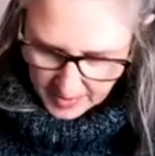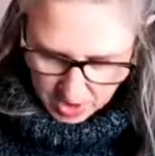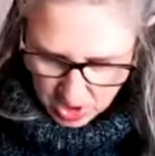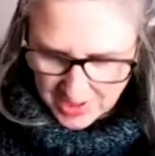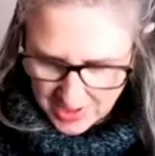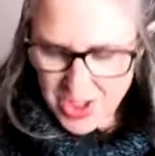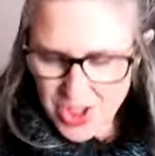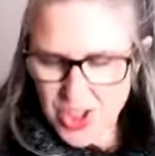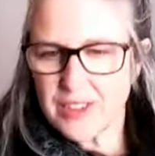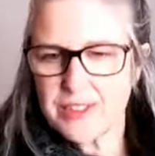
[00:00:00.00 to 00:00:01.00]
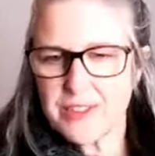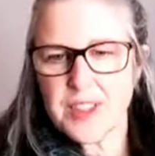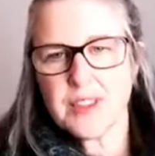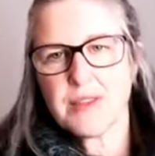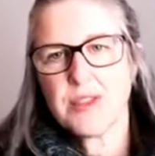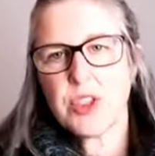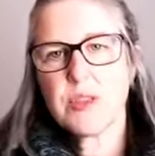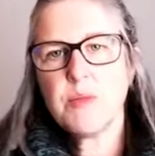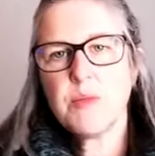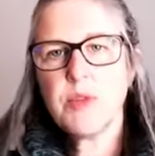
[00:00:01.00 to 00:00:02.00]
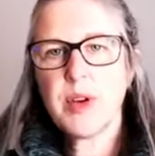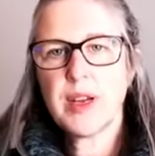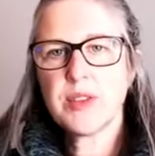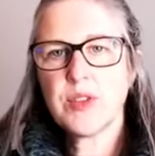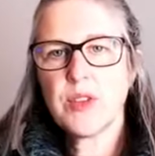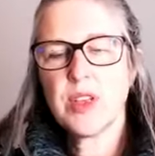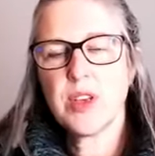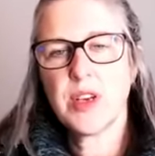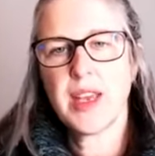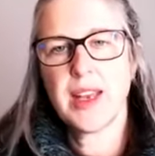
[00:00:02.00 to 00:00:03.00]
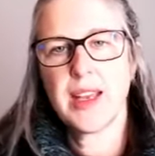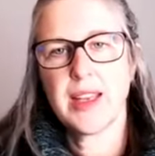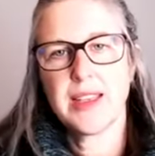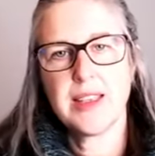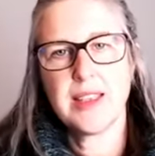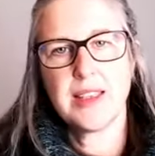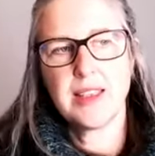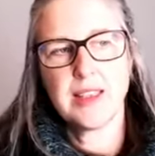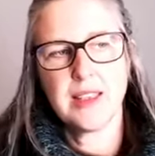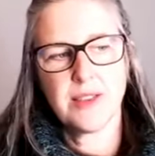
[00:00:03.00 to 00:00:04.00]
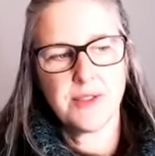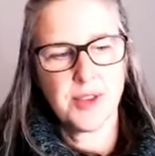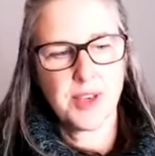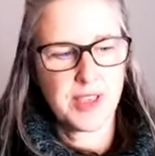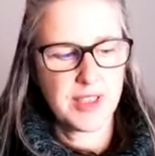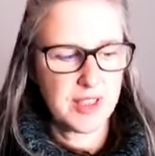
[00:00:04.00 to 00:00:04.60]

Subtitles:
Just shift, just move around so that you're getting a different,